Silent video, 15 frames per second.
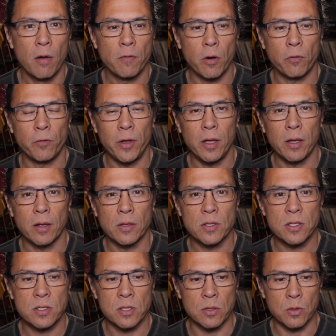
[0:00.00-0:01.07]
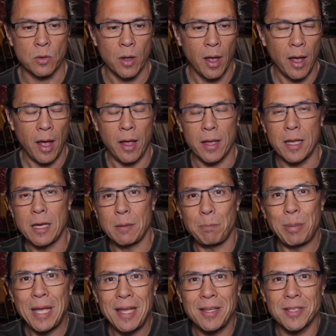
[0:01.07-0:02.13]
for vegans to
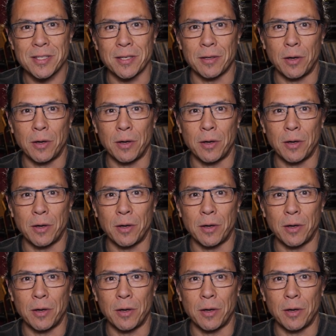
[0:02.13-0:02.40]
eat pizza?